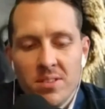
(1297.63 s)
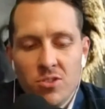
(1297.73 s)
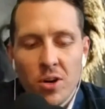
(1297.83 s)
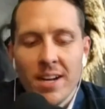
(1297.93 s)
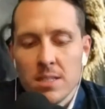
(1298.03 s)

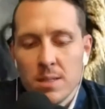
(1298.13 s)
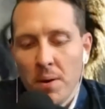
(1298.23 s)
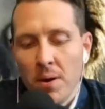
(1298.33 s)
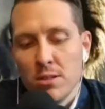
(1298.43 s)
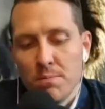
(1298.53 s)

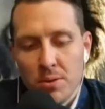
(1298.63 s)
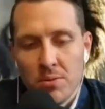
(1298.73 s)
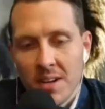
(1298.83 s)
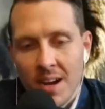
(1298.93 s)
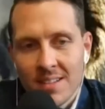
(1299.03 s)
transpose
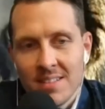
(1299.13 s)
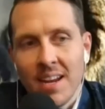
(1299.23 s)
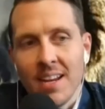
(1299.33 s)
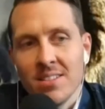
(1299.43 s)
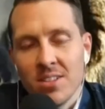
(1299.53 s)
Boondock
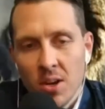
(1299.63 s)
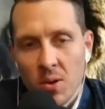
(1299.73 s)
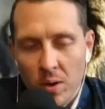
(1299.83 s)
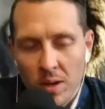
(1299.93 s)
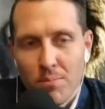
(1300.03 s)
Saints
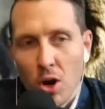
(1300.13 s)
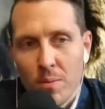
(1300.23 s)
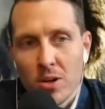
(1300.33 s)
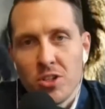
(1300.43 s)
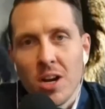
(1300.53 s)
with
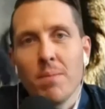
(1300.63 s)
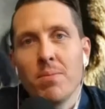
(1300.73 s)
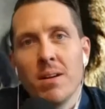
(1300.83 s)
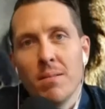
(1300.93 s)
Barbershop